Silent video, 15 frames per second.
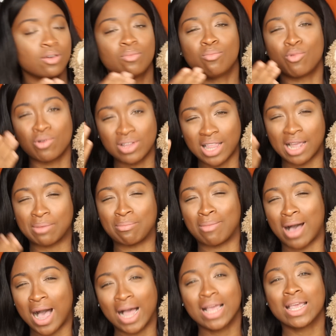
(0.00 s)
more like
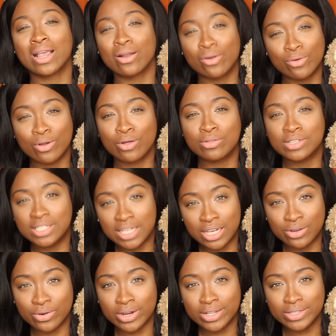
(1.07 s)
my hair growth
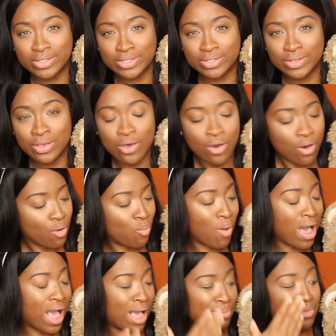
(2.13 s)
secrets.
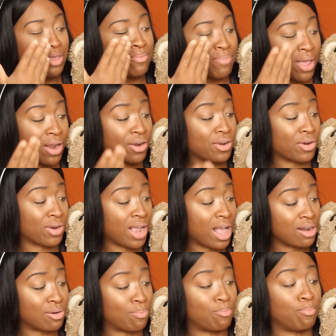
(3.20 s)
Well, I mean, Bear, you're
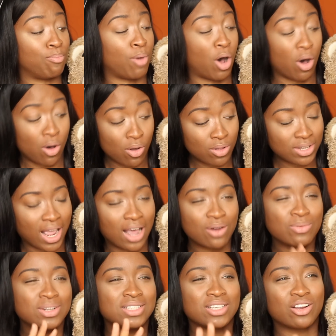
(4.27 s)
kind of bald. I don't
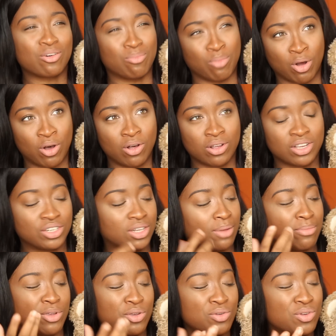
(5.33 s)
want to say you're bald because I
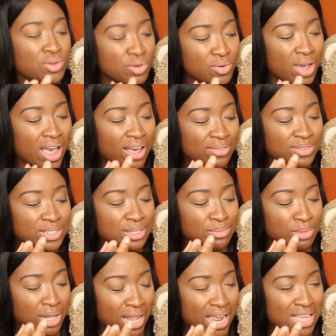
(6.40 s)
mean you do have
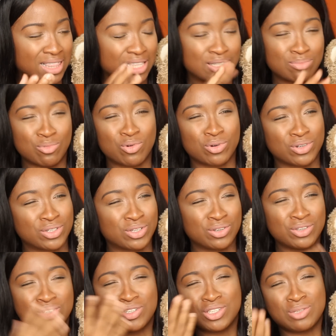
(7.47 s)
some length. It's more so
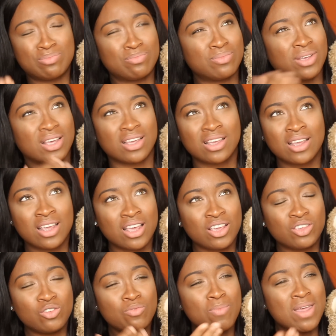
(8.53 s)

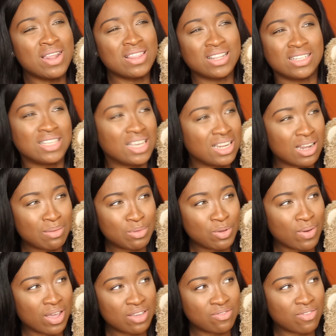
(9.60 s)
you've been in the
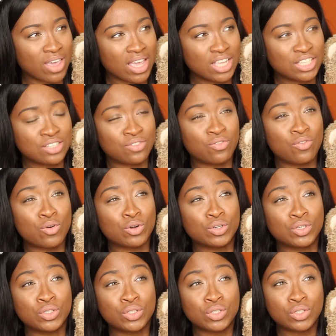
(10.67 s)
TWA phase for
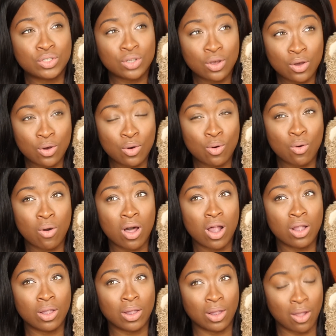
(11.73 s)
so
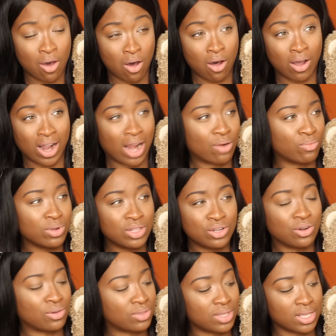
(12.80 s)
long. I really
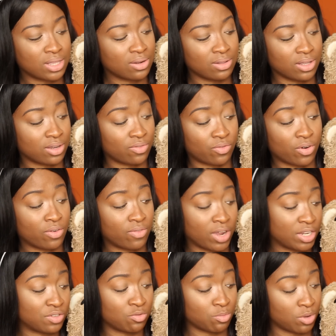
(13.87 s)
don't think they're looking for
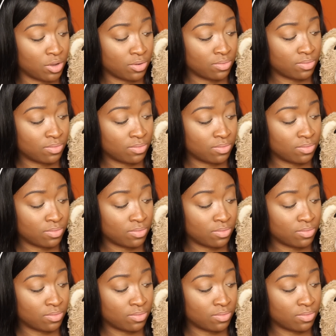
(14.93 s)
advice from you.